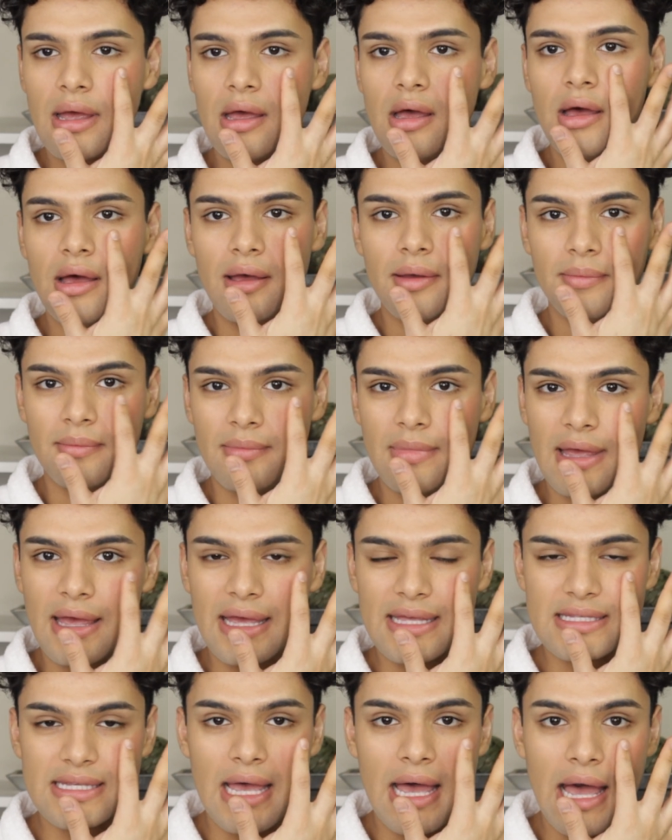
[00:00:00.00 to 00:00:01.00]

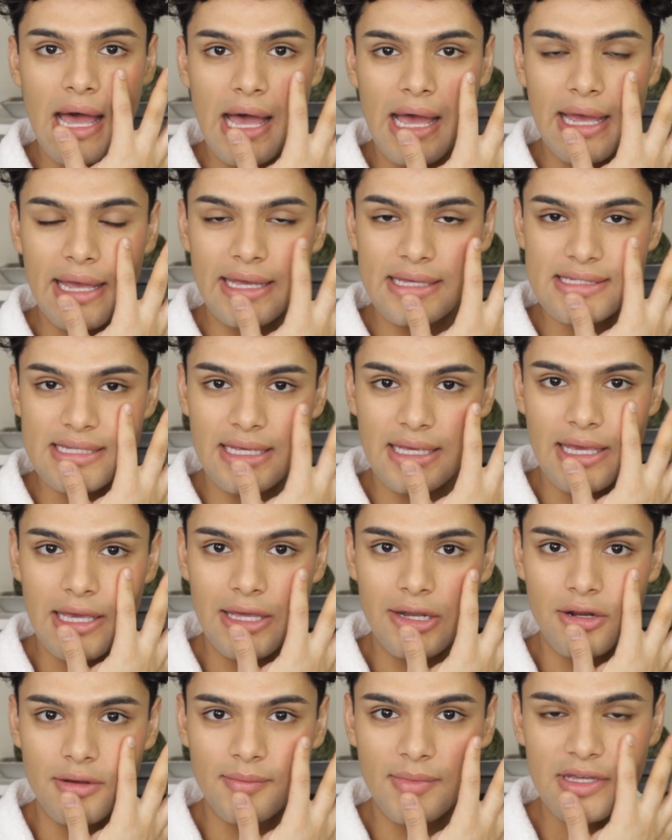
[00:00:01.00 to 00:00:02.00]
as high as I
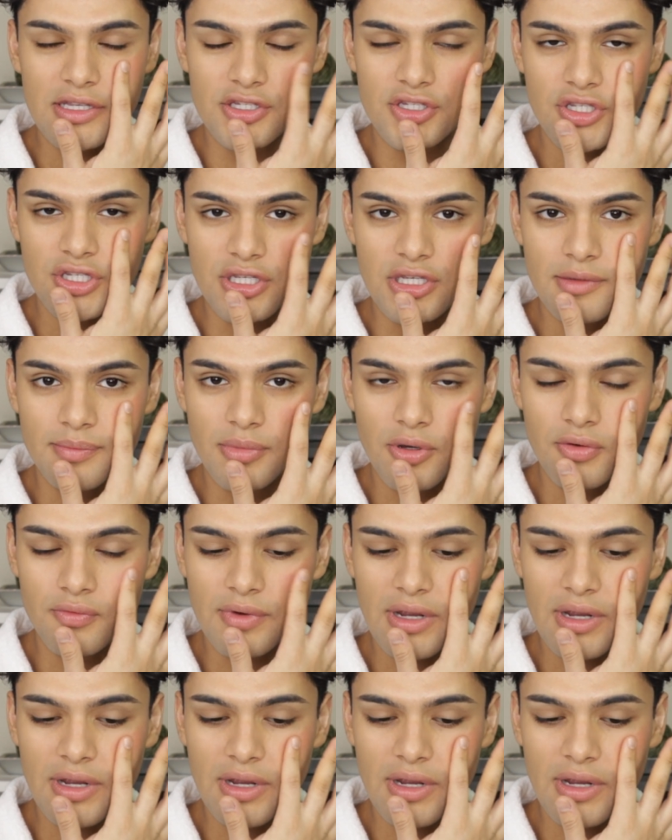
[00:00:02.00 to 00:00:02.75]
can on my cheekbone